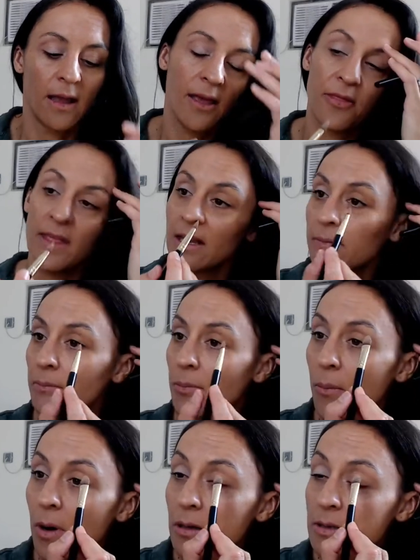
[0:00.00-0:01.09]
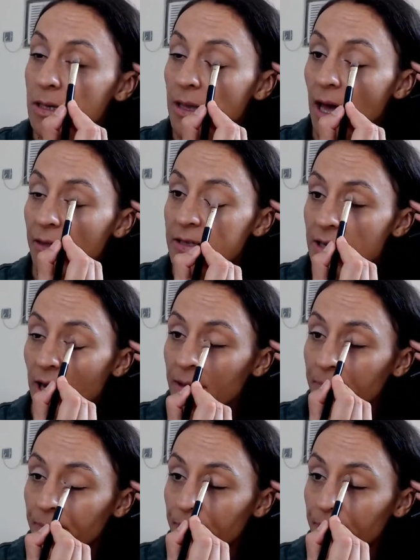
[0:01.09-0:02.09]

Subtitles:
And then pop onto the other side.